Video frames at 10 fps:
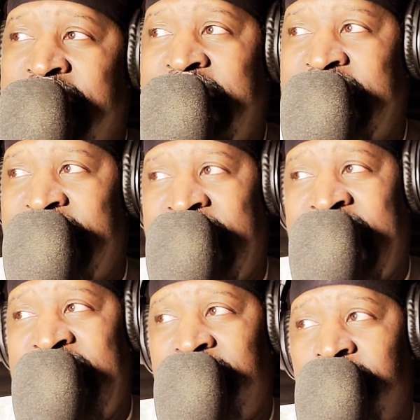they
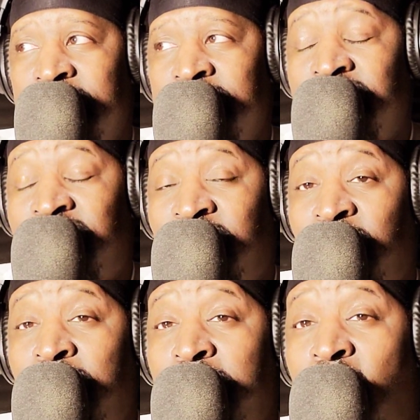had
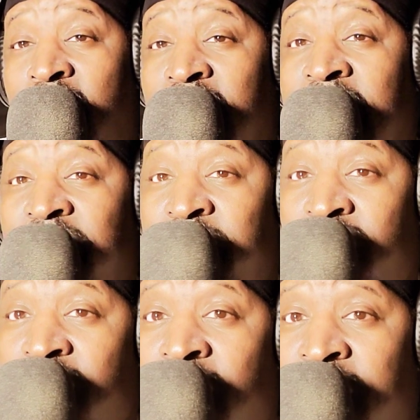two more other
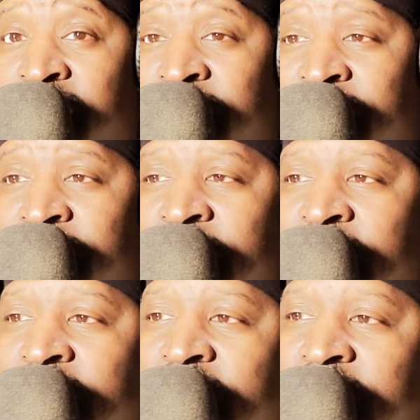charges
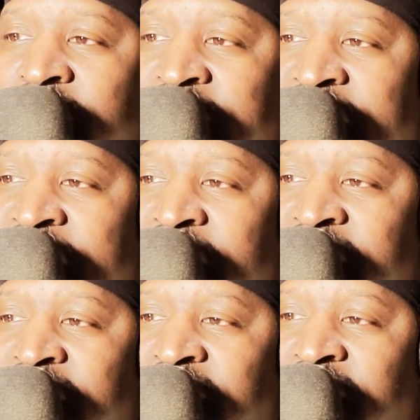that
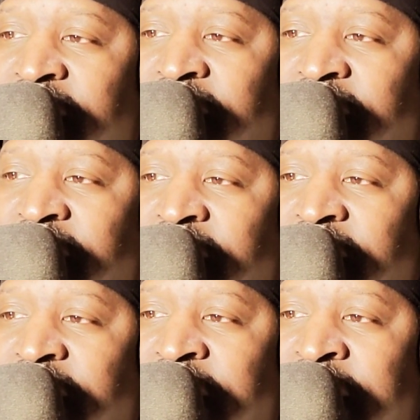
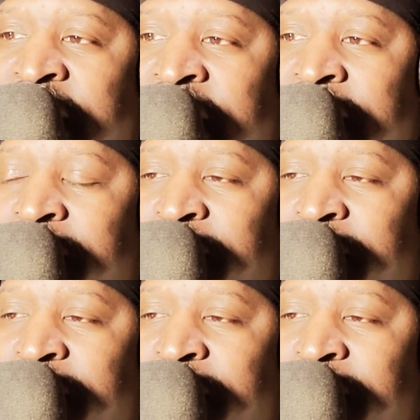they